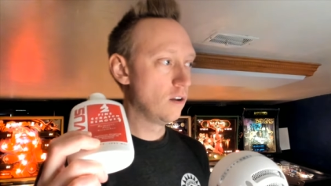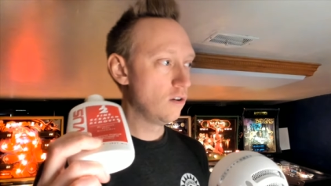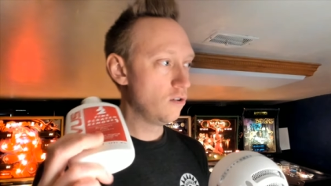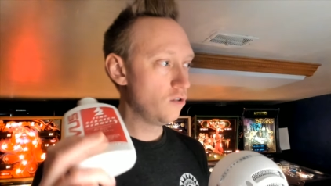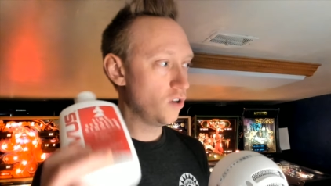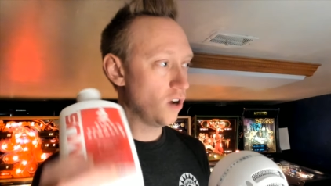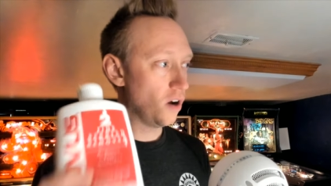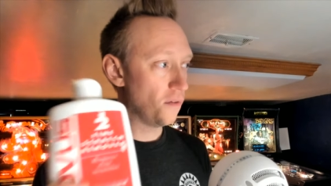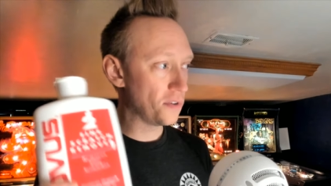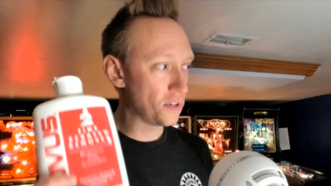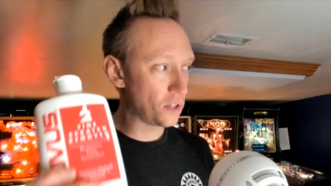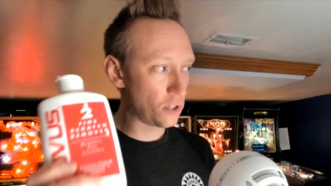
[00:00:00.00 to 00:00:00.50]

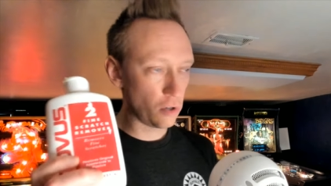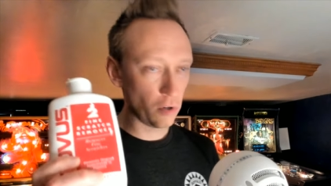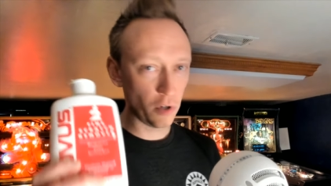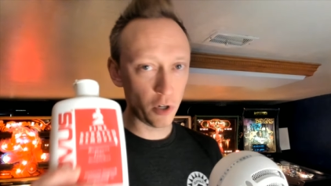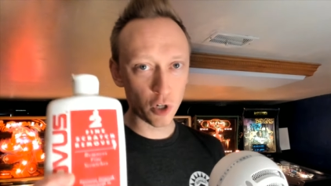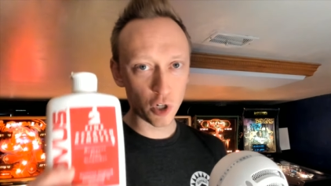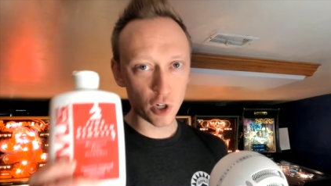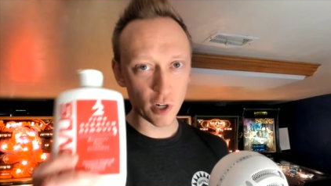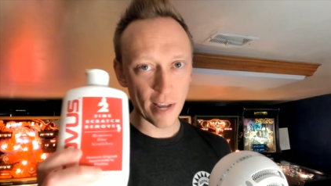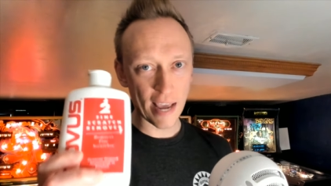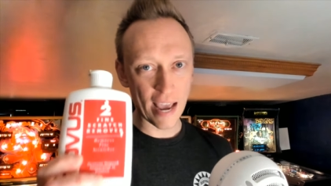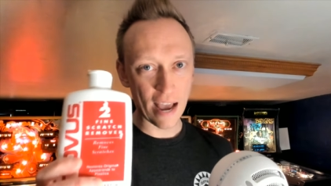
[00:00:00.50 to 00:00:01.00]
Novus 2 you
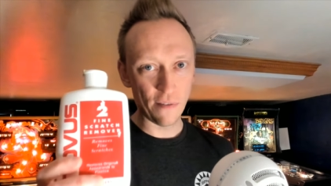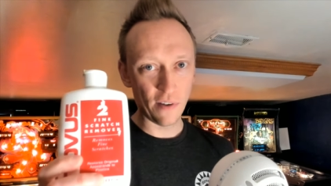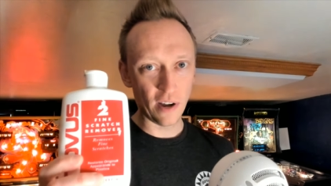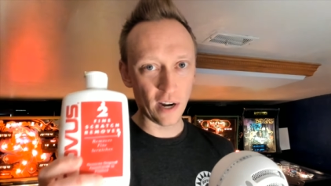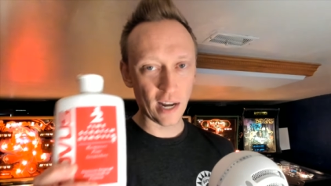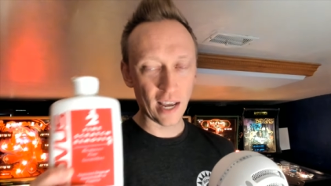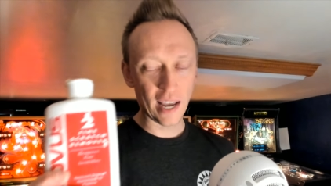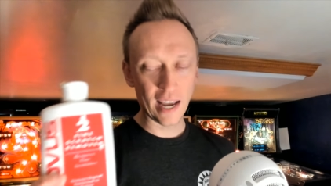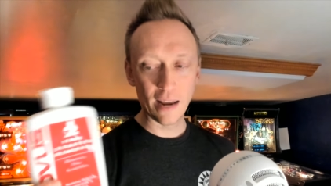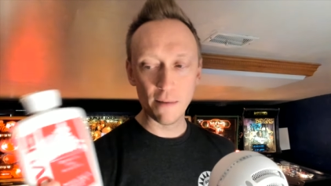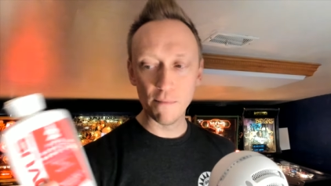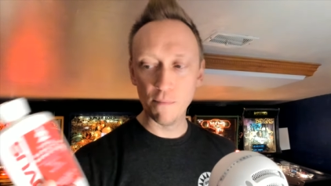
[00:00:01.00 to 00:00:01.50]
should have on
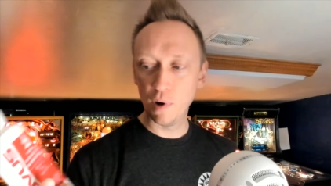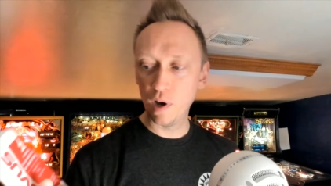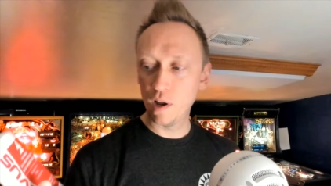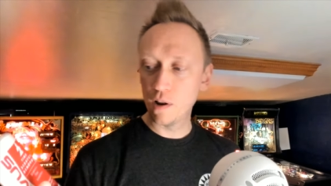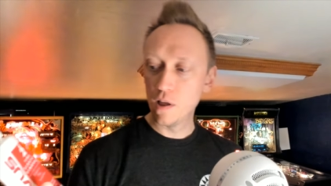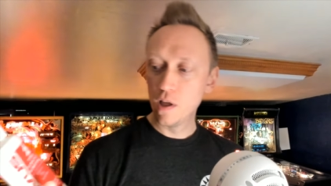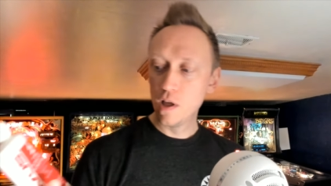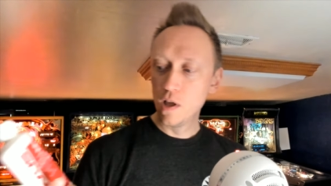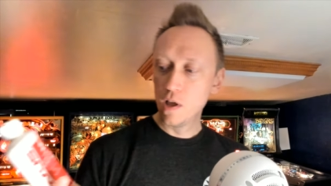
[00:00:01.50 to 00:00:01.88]
hand, but